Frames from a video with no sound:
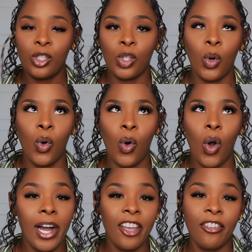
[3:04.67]

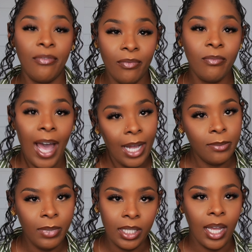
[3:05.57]
so I've
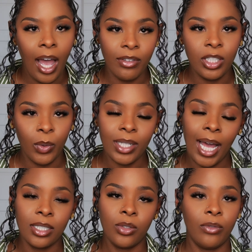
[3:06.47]
had been having to wear
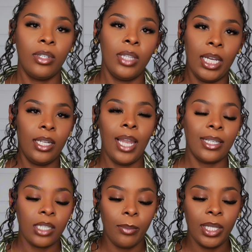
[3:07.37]
glasses over like the
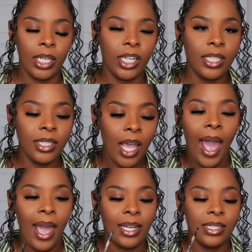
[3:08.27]
last couple of years.
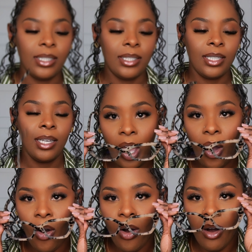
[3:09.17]
And
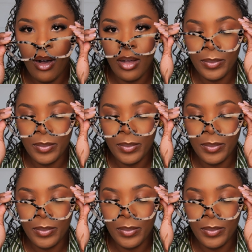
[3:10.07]
y'all,